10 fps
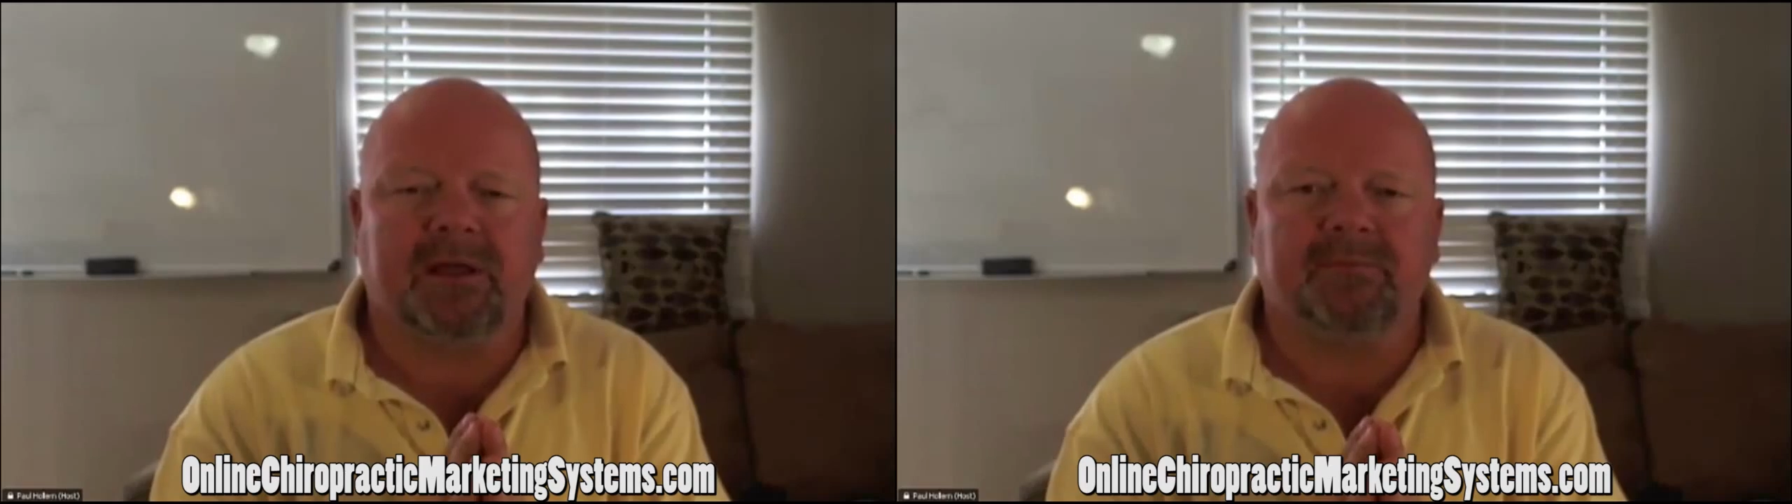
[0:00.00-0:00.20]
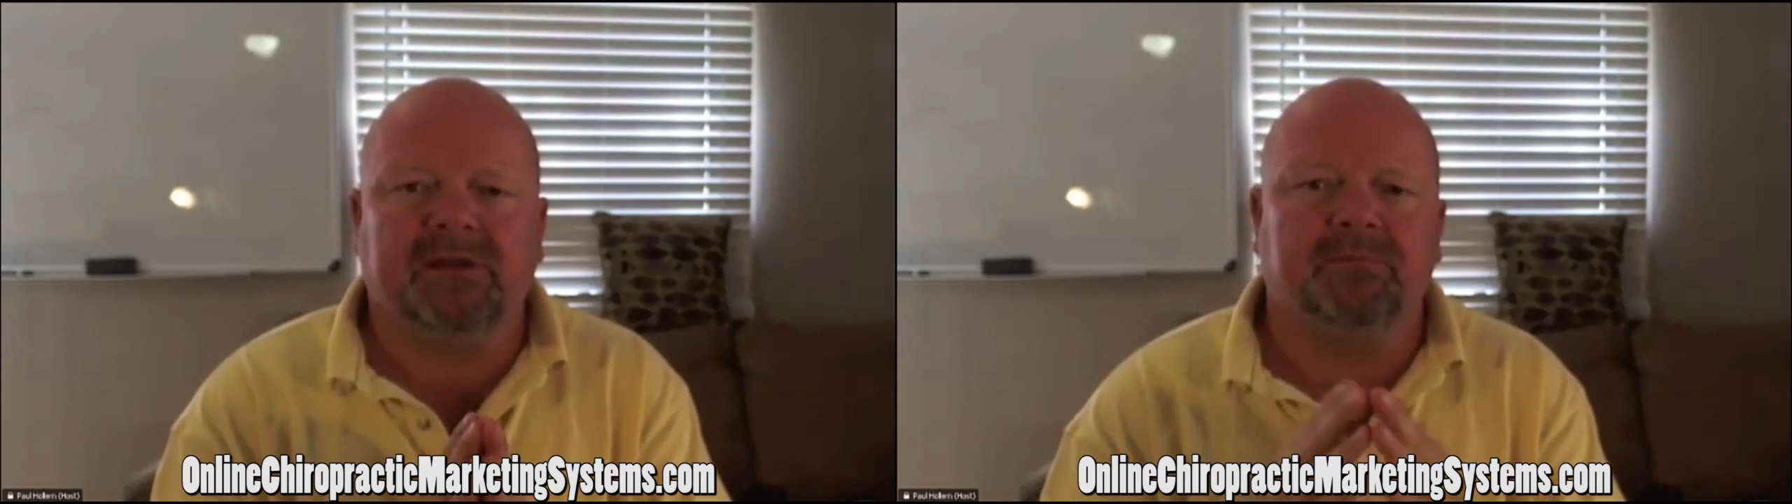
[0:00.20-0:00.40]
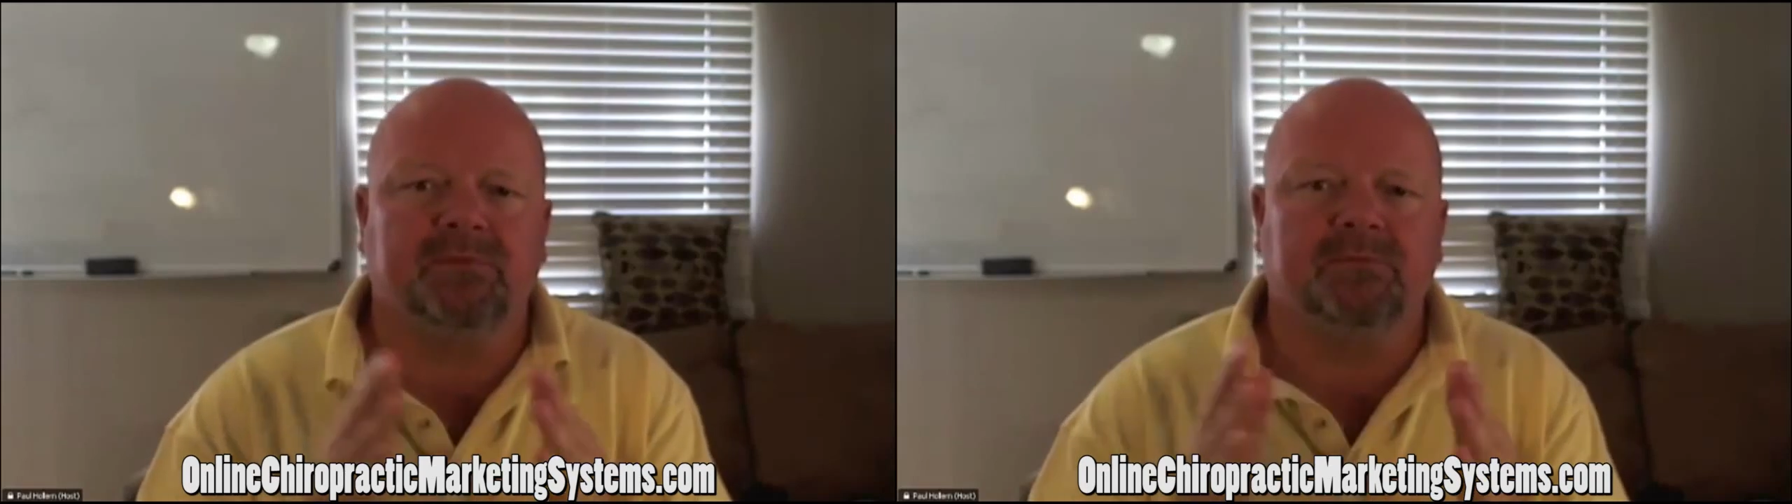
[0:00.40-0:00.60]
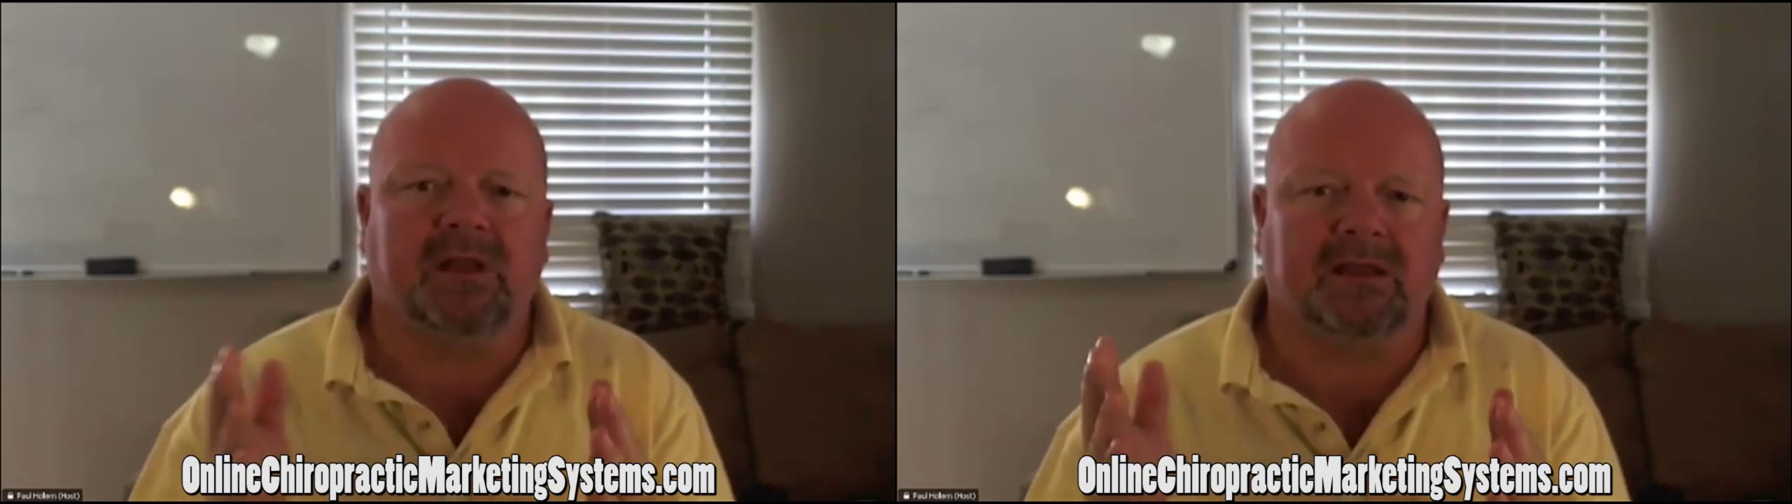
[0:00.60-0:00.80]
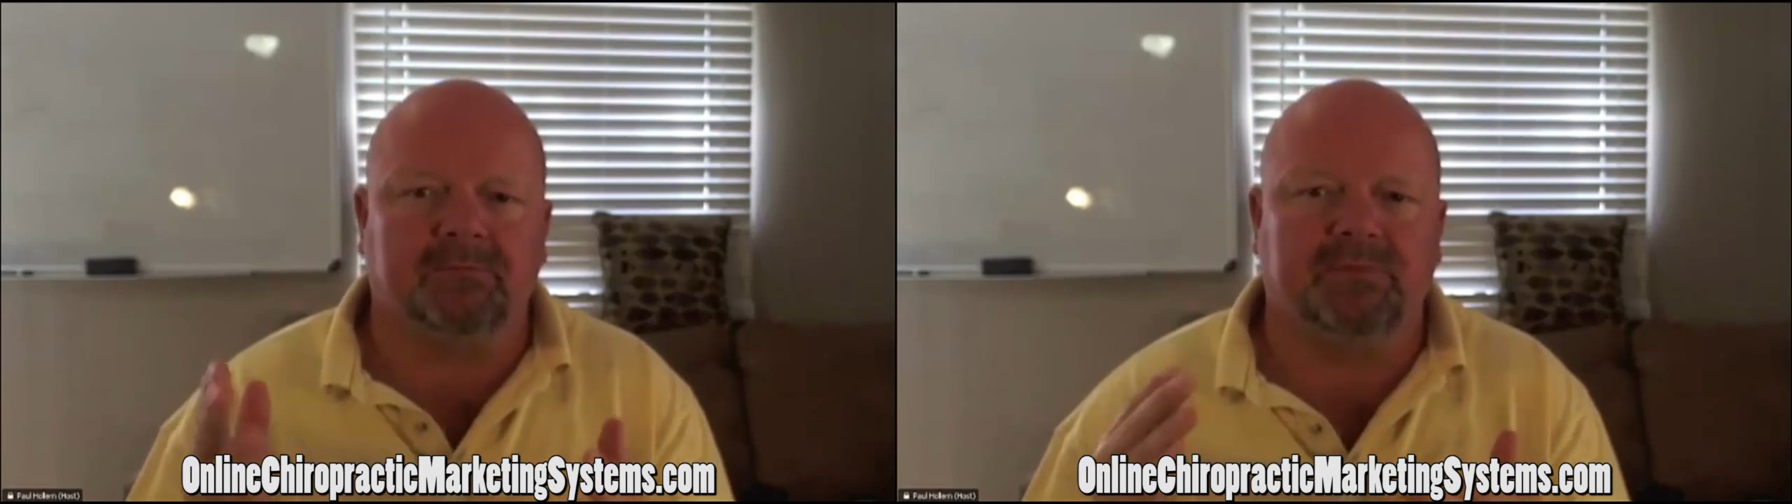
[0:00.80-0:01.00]
It might be
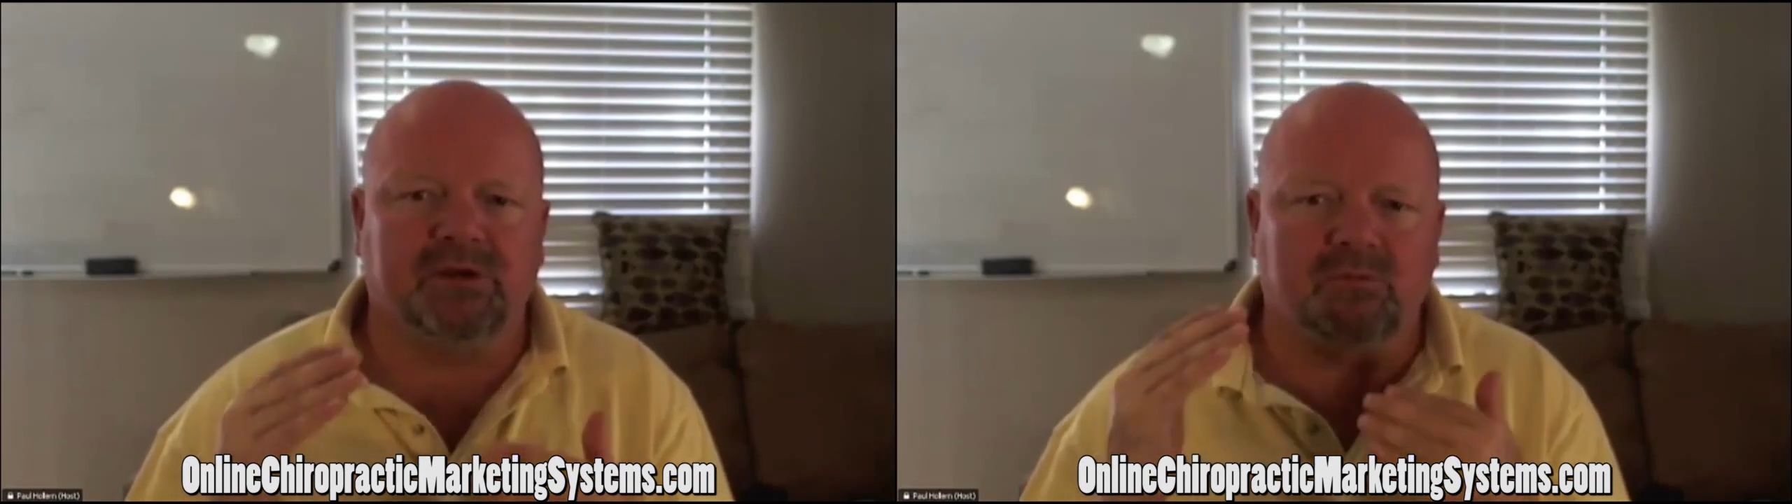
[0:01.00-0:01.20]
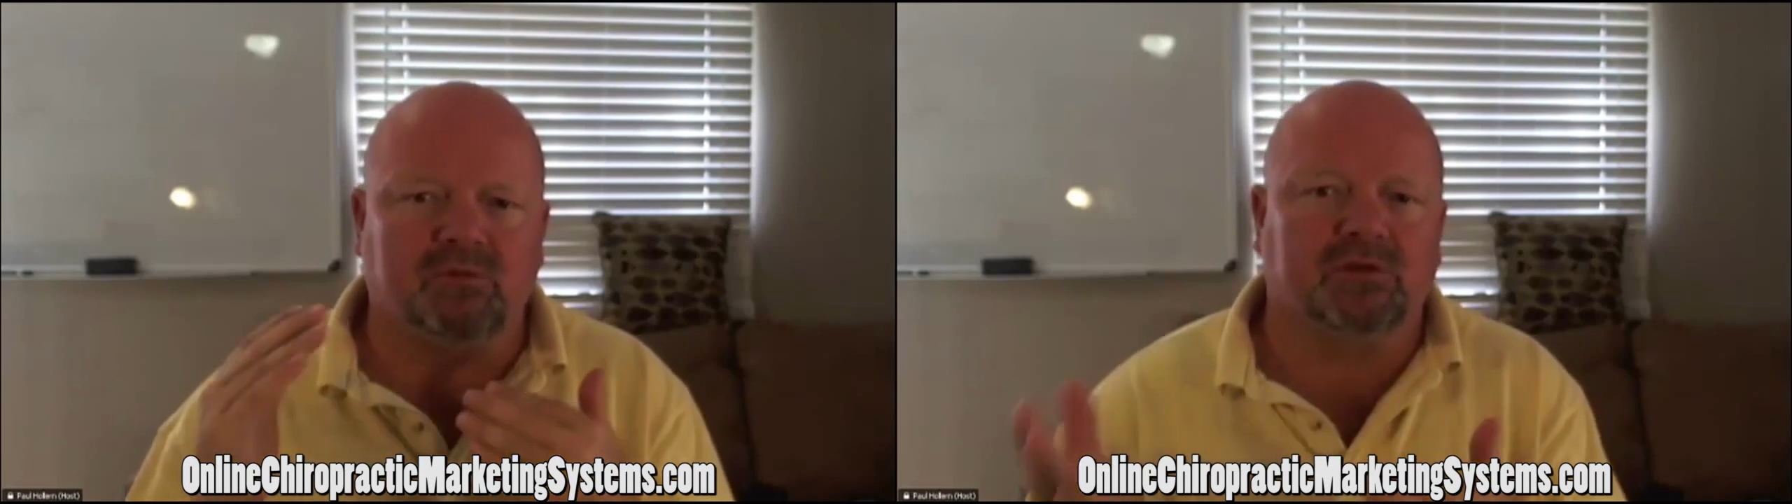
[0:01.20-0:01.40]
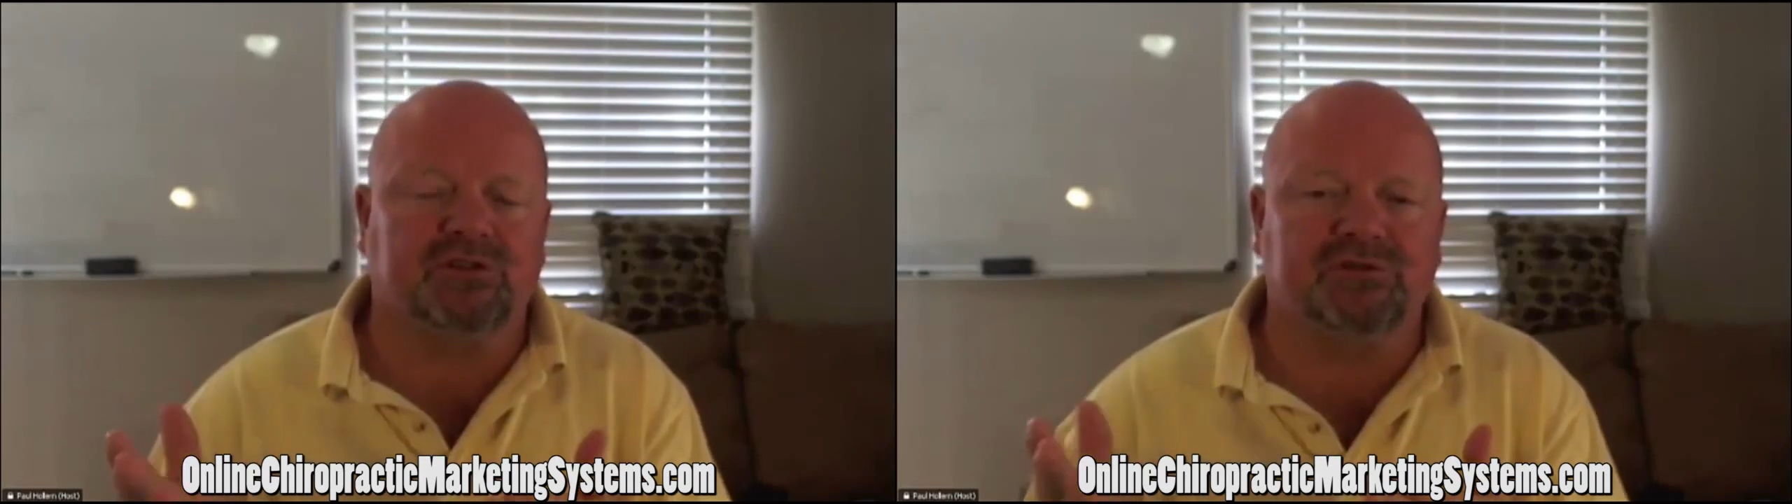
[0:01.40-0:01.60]
like a billboard.